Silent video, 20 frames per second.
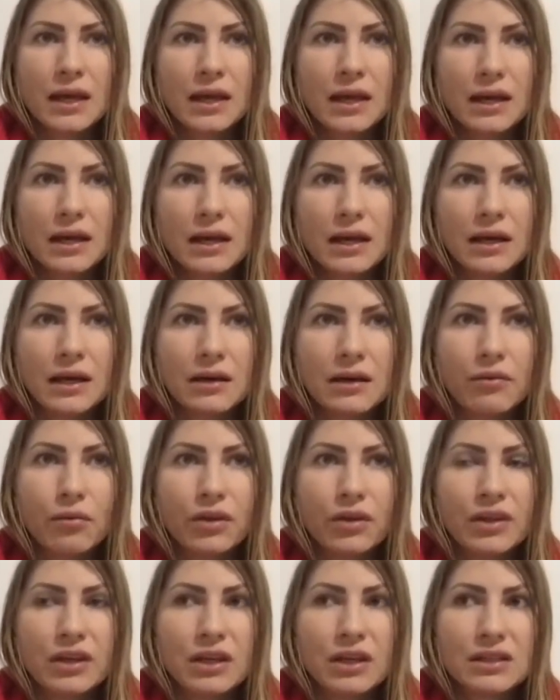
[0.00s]

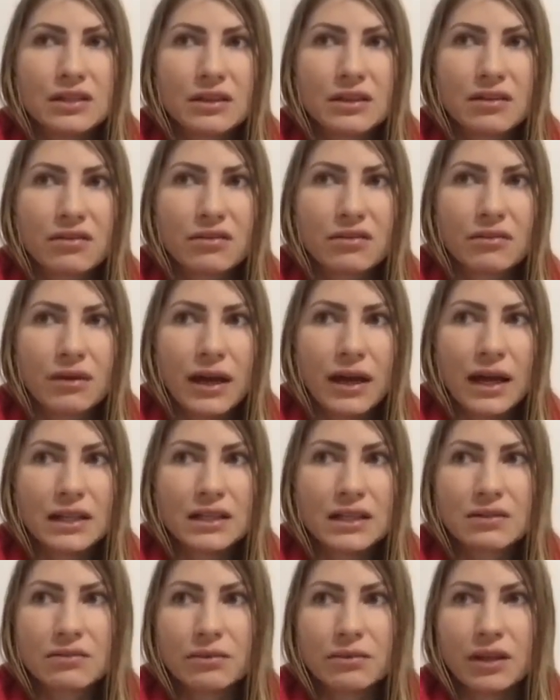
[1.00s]
whether it's a
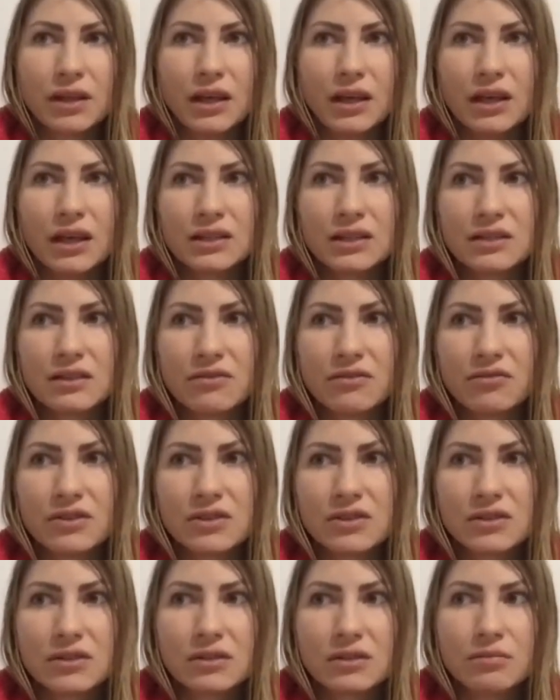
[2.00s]
threat, whether it's a
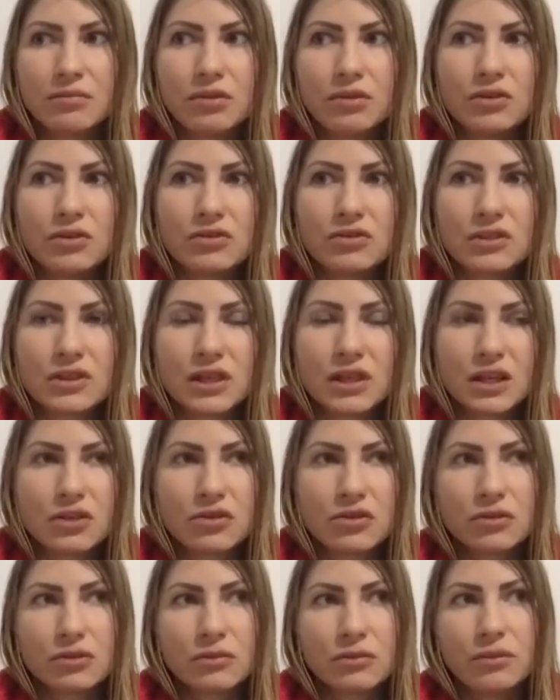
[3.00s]
physical abuse or
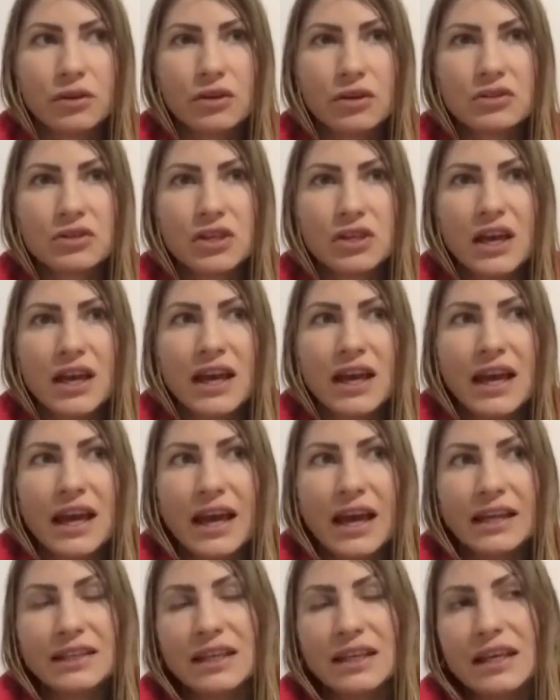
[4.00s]
sexual abuse,
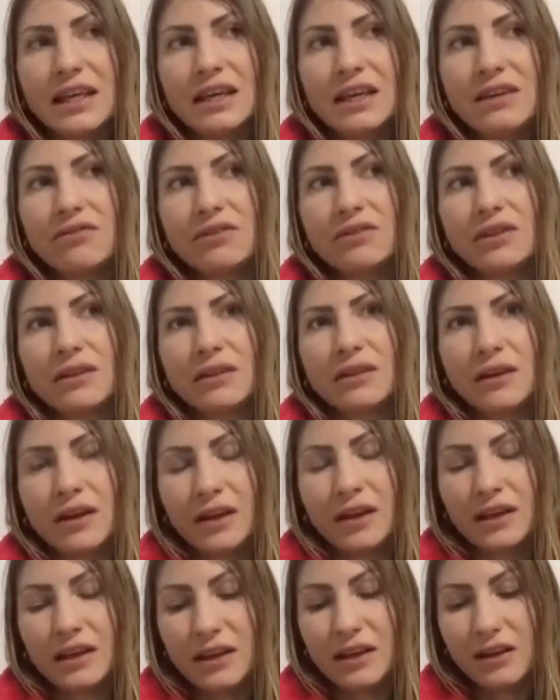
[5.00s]
and even
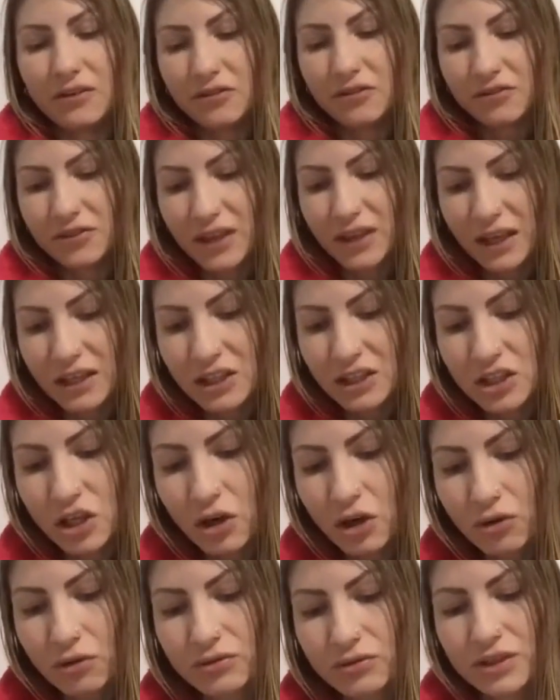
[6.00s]
if they
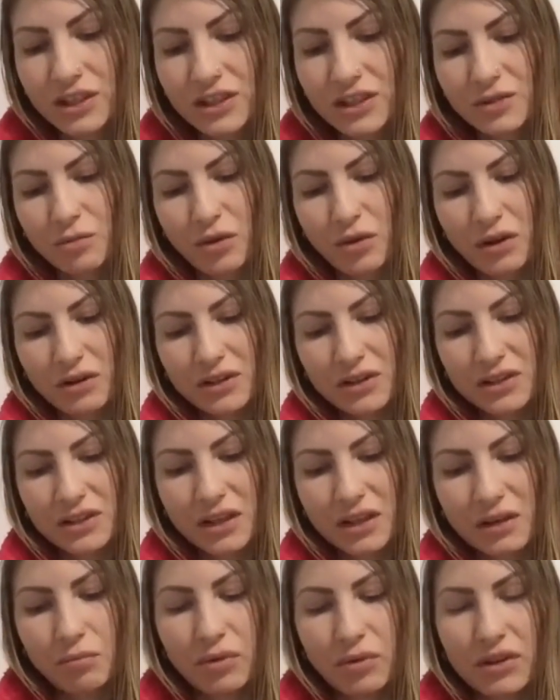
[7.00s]
don't experience
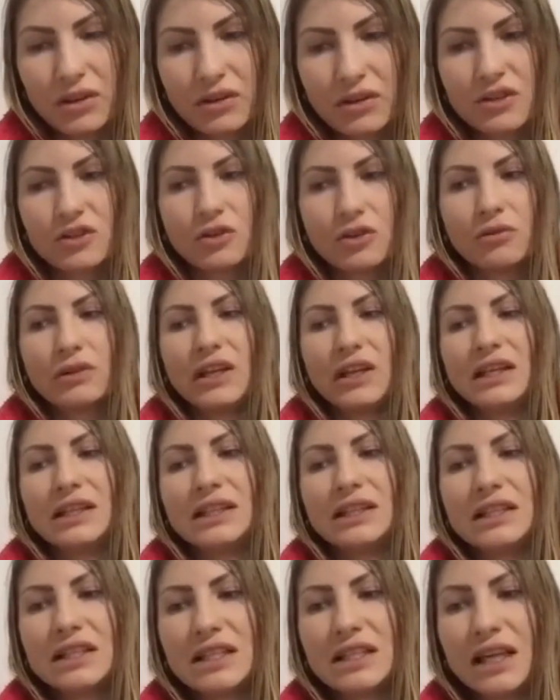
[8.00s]
it, but there is only an
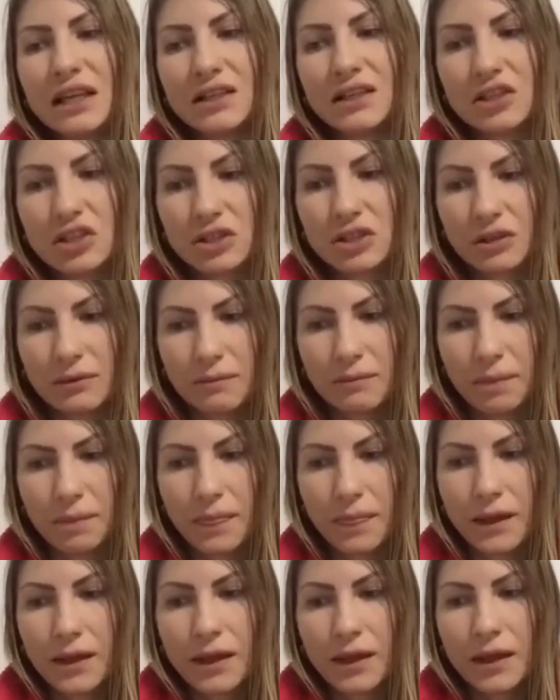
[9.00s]
intention,
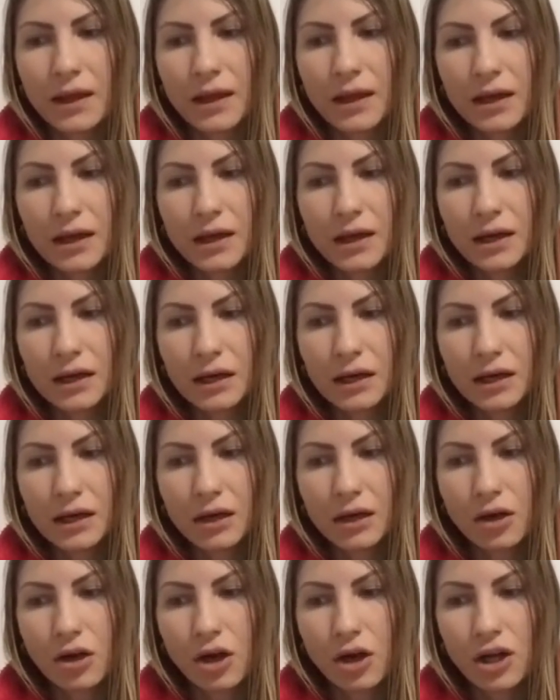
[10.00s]

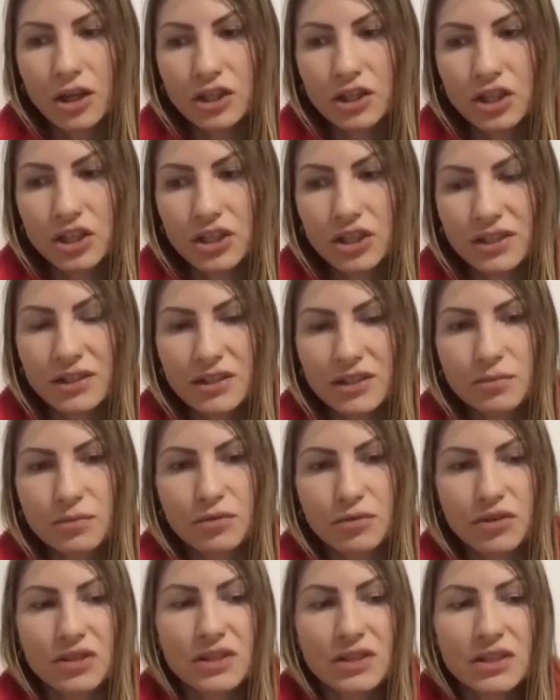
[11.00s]
consciousness
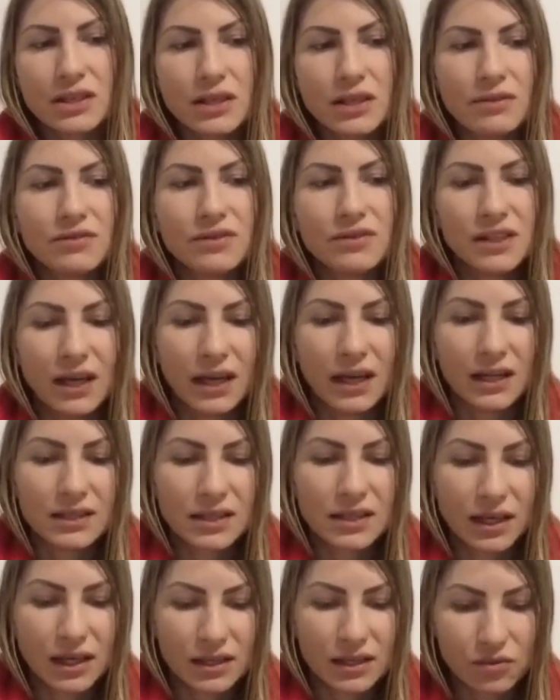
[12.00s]
perceives that
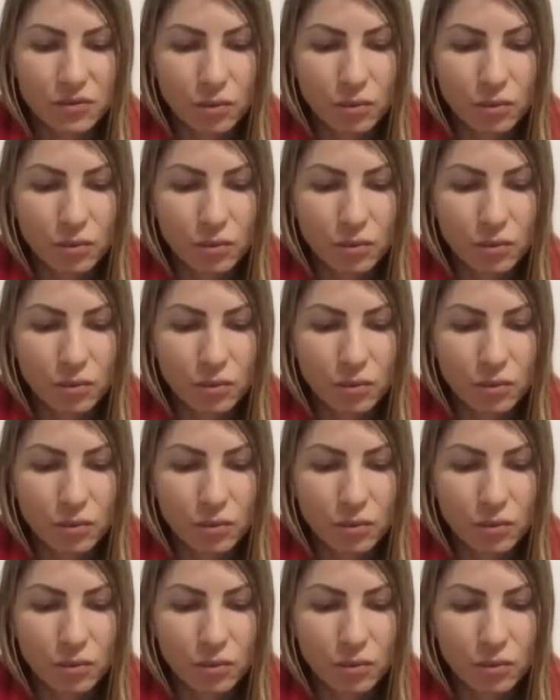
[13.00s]
as